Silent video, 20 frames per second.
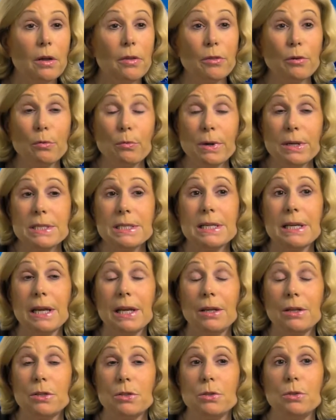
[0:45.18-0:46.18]
The
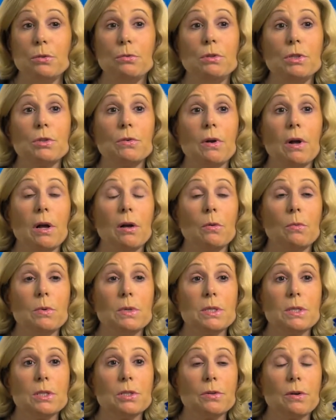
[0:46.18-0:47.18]
Resonate 2 trial
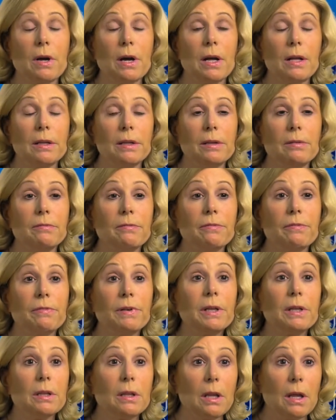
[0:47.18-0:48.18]
was a trial in
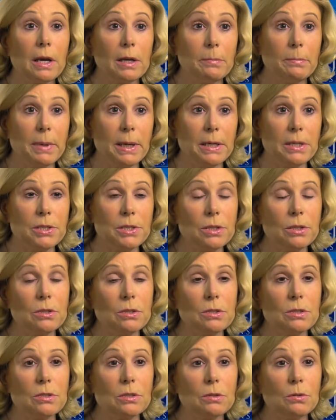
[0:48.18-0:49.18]
frontline
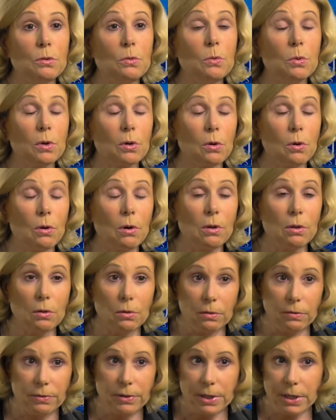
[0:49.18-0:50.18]
patients who were all
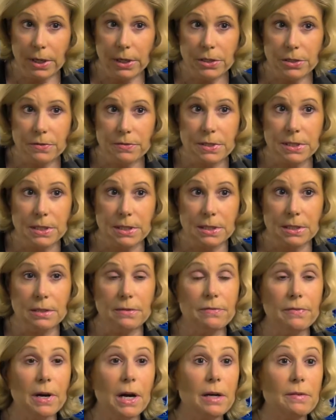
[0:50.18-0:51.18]
over the age of
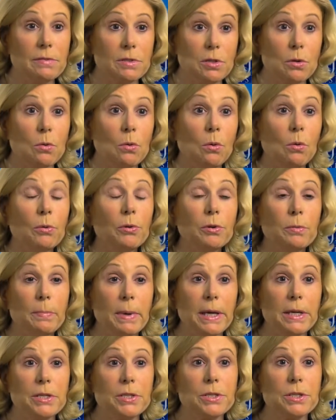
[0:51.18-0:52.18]
65, so older
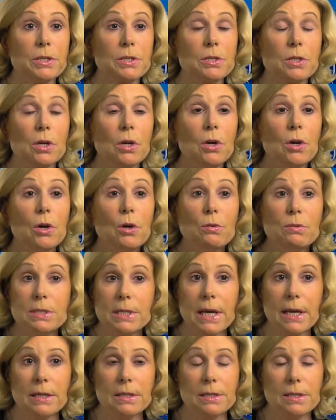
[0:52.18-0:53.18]
patients who
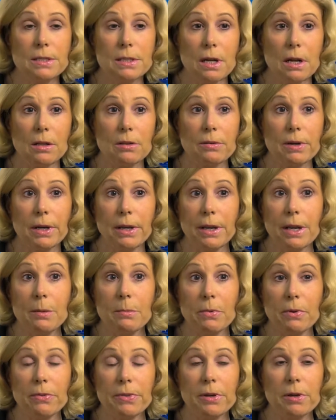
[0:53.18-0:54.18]
tend to tolerate
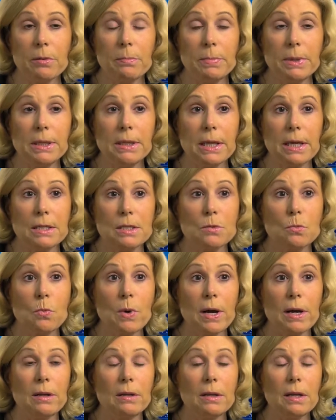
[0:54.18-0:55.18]
chemotherapy less
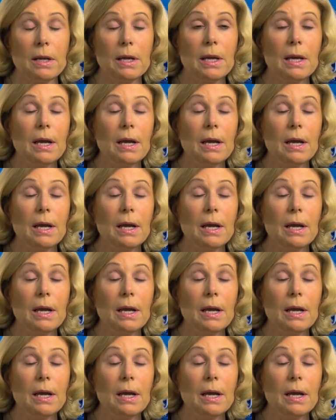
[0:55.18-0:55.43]
well.